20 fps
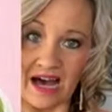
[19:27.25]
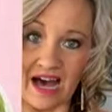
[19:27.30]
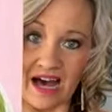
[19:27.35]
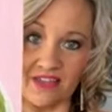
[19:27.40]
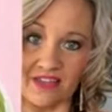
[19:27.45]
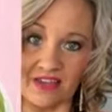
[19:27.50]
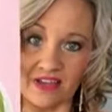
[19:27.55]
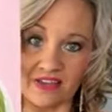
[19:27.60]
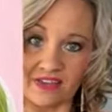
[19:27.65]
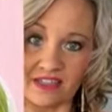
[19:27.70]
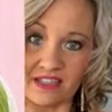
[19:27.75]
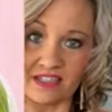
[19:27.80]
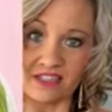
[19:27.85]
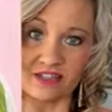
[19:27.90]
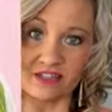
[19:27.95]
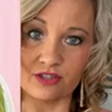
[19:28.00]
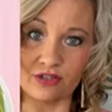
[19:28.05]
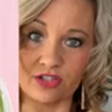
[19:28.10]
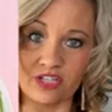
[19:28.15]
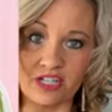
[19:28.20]
I think this
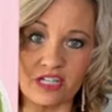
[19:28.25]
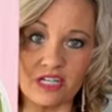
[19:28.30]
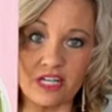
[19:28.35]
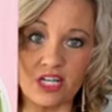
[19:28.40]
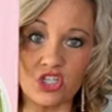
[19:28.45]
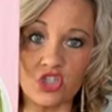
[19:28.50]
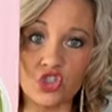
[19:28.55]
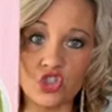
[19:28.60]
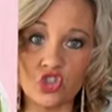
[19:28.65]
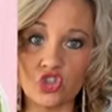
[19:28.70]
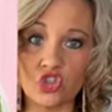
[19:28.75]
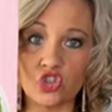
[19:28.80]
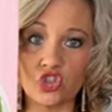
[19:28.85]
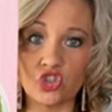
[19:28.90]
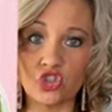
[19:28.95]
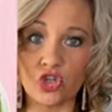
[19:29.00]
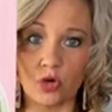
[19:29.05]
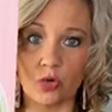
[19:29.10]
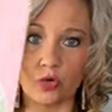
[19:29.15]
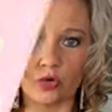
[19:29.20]
is looking
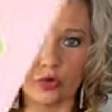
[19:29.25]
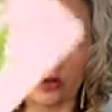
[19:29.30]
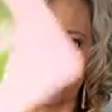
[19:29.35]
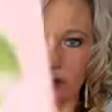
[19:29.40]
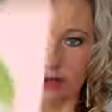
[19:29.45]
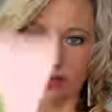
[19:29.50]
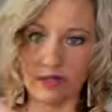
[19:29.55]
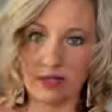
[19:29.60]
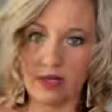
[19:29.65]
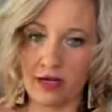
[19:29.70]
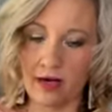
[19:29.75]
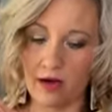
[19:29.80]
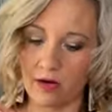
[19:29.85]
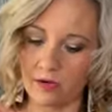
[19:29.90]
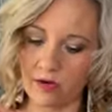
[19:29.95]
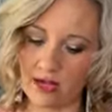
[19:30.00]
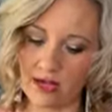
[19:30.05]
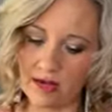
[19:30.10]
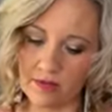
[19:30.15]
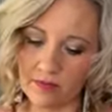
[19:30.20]
so good,
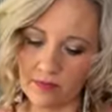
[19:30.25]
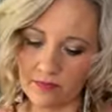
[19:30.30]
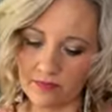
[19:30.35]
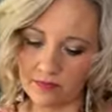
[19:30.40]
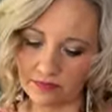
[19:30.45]
okay?